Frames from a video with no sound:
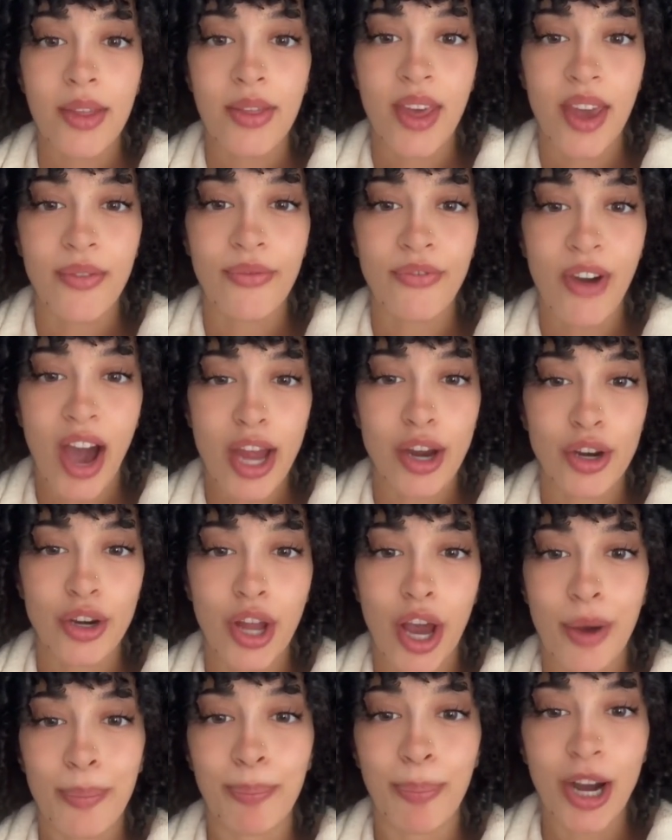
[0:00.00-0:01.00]
they
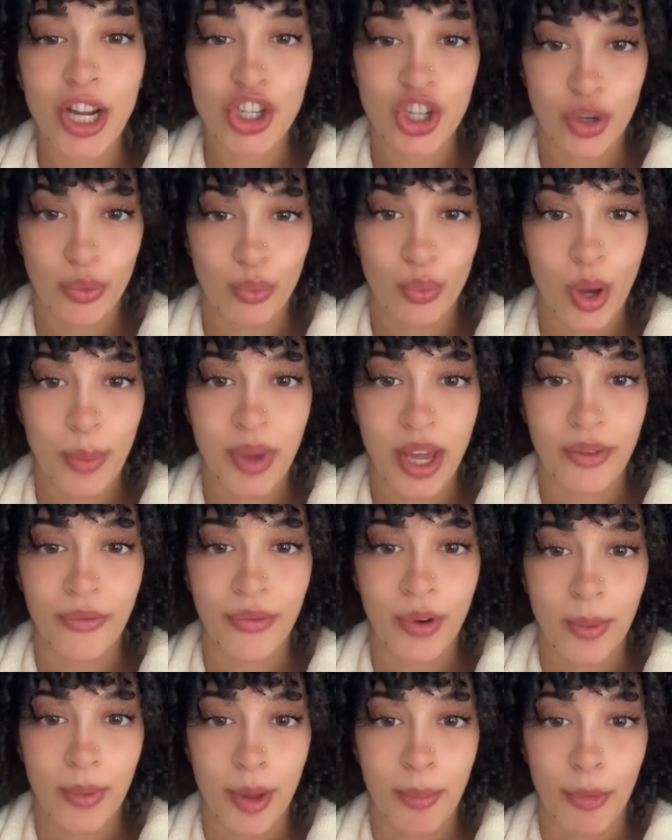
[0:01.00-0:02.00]
fired a bunch of women
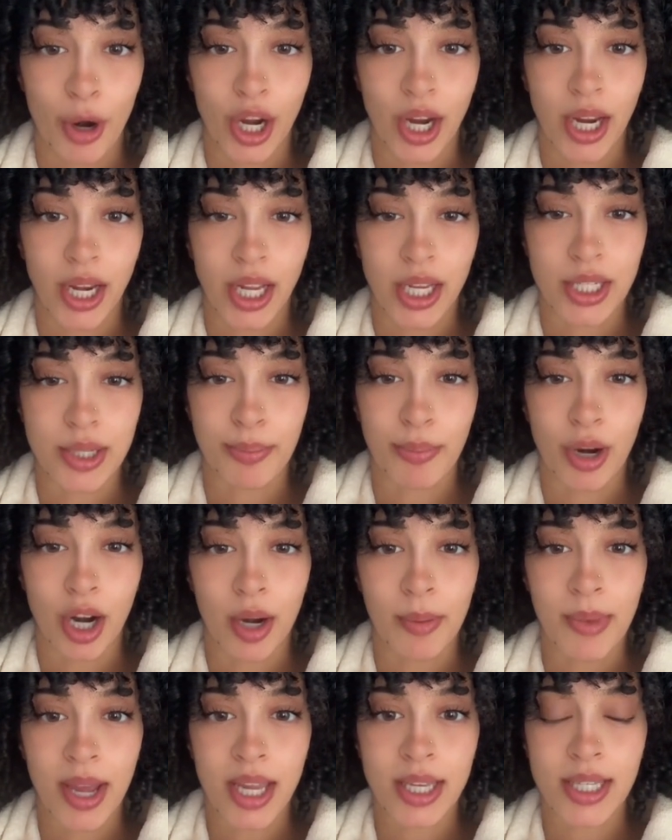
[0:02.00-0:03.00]
from the marketing
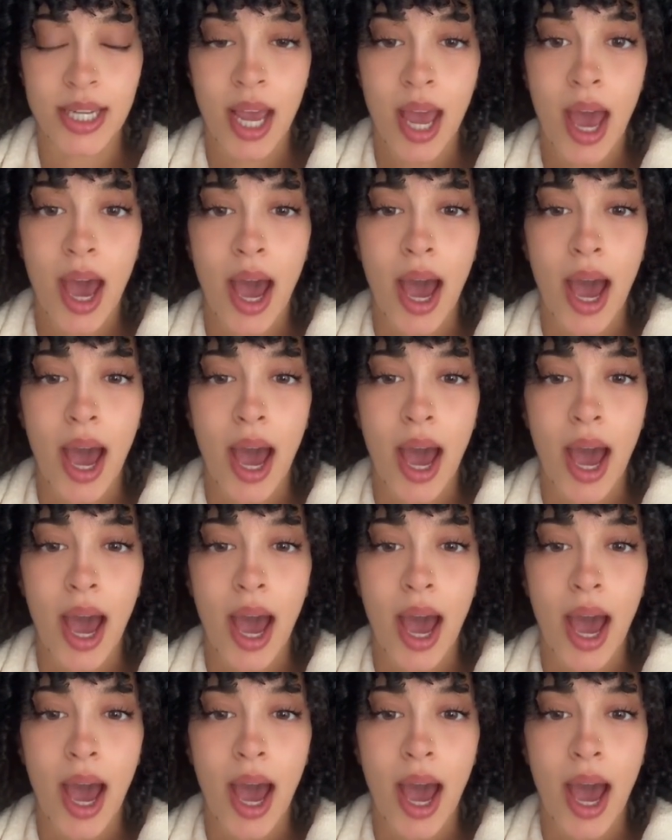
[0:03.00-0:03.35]
department.